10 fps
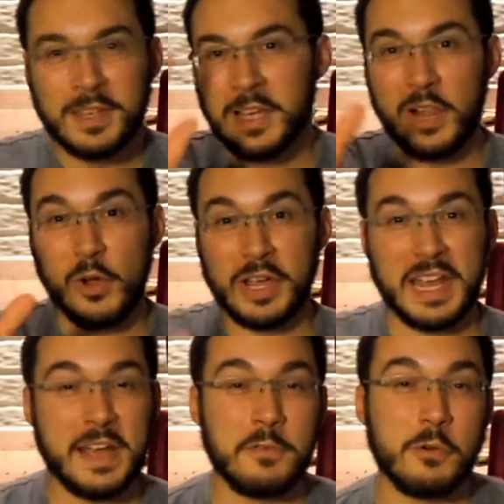Hello
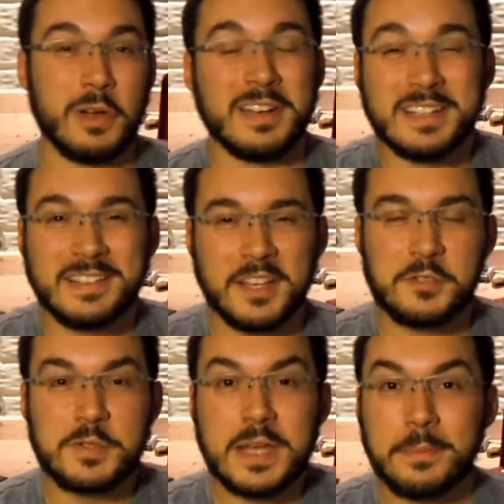again, everyone.
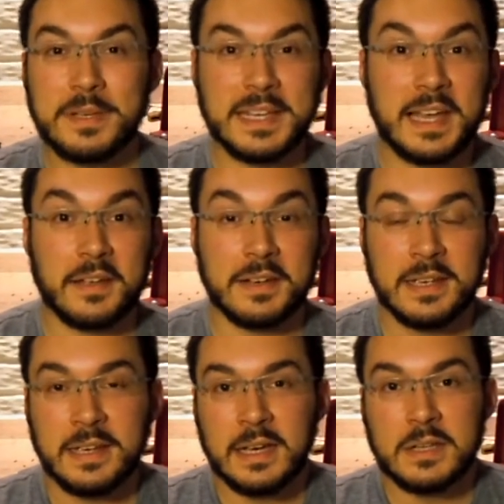Thanks for stopping down.
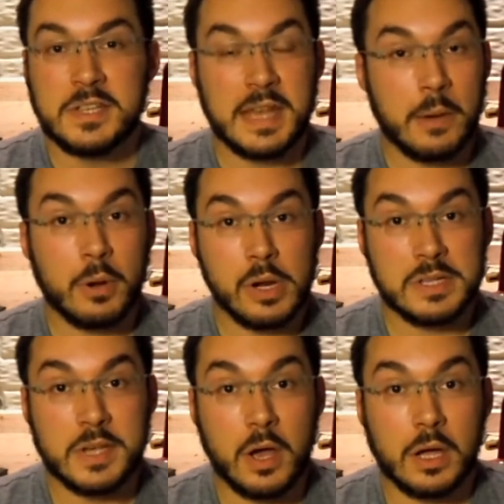Today we're going
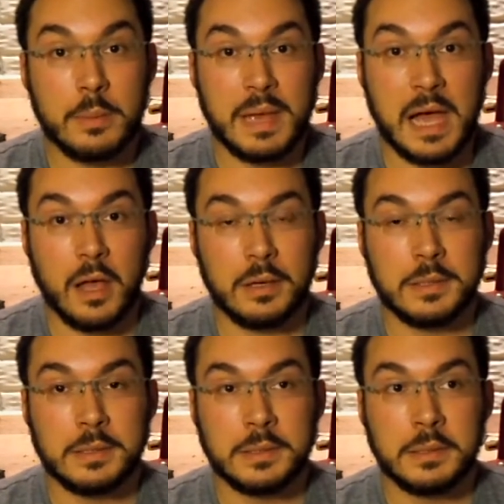to talk about
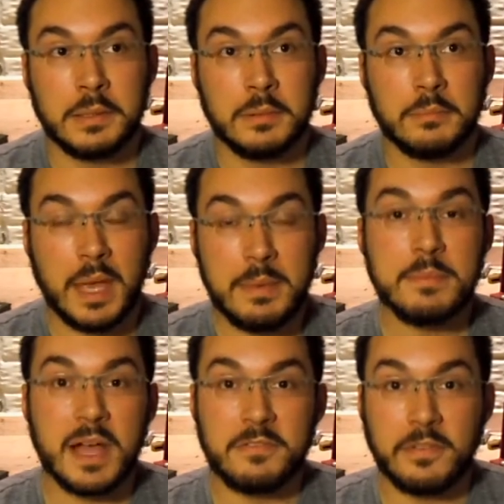maybe
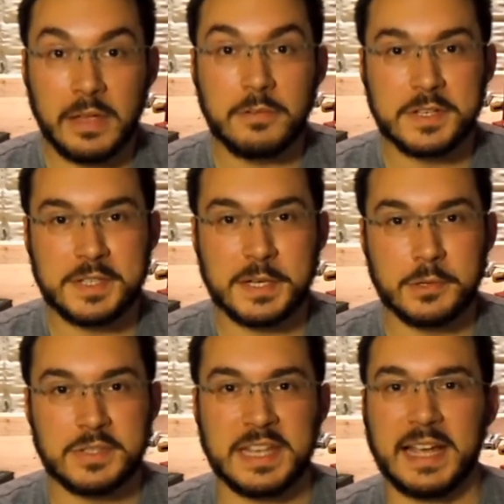my favorite
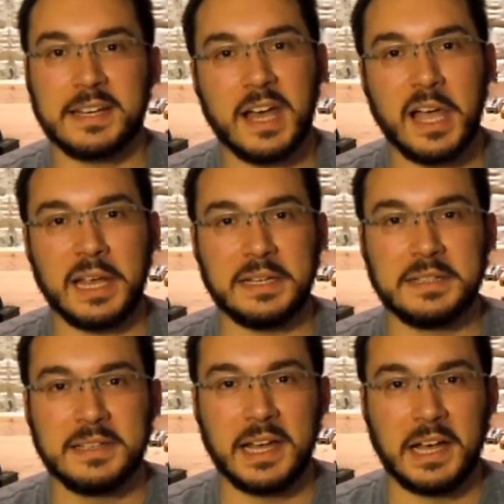single stack 9
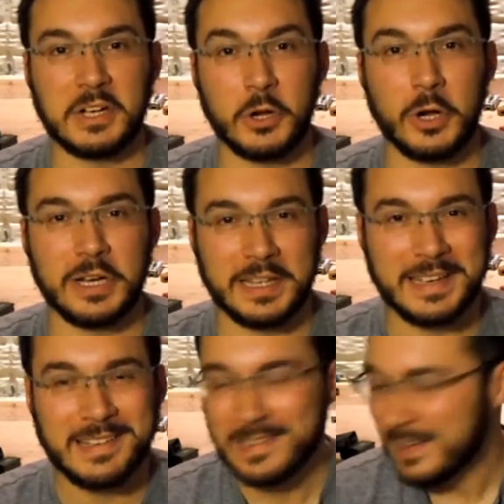currently.